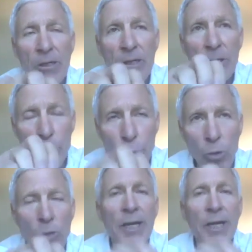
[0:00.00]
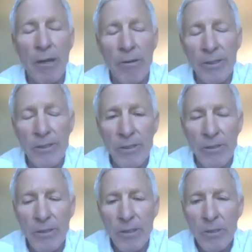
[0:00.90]
your
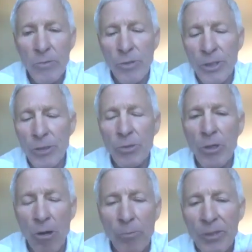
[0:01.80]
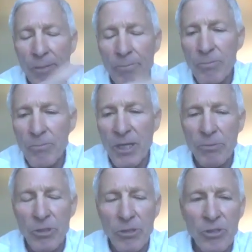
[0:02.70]
character, when you call me up
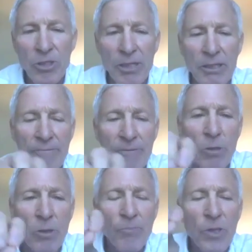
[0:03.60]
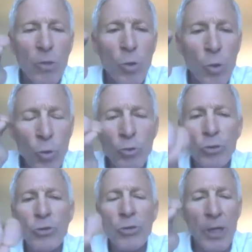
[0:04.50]
sometimes and you say, David, who
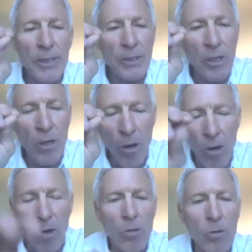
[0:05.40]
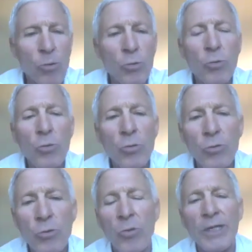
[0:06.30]
should I call?
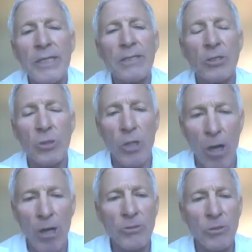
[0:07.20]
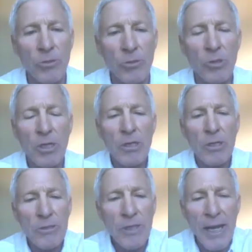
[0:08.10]
Who do I need to talk to
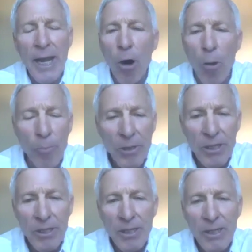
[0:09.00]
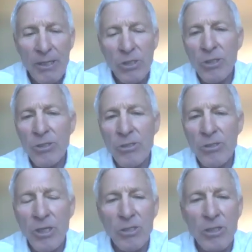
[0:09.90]
help? It's just
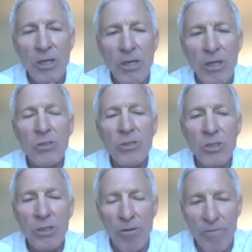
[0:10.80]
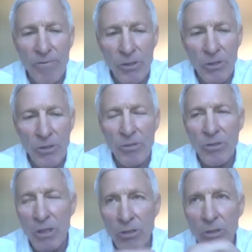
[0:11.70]
such an unselfish, you're
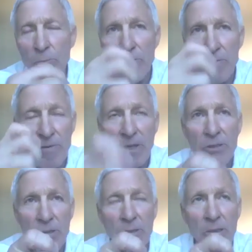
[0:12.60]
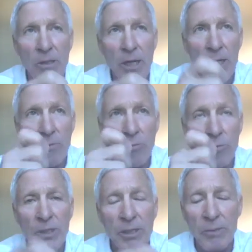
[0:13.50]
such a professional.
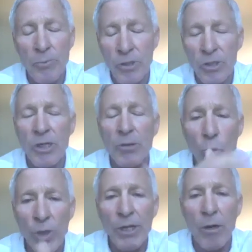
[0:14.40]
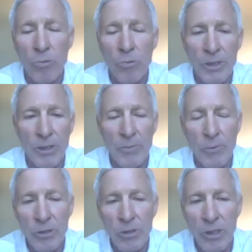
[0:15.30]
We all really
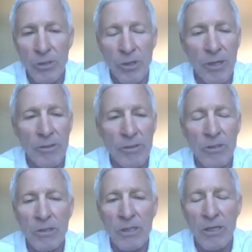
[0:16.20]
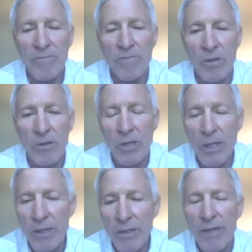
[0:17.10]
appreciate you here at CTFO.
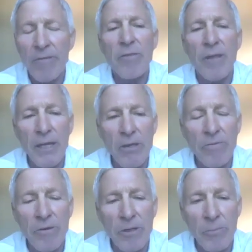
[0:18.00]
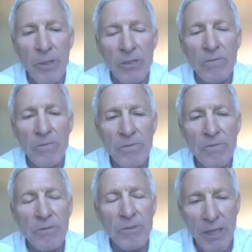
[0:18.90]
And thank you very much
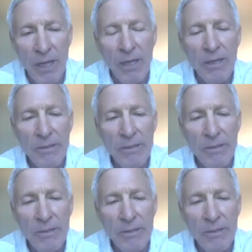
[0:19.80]
for today.